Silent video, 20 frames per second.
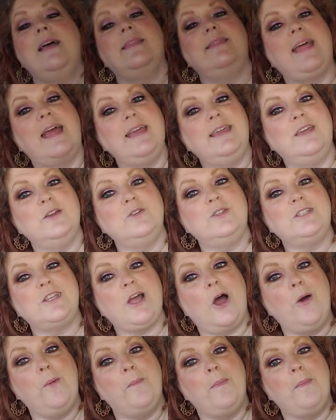Thank you so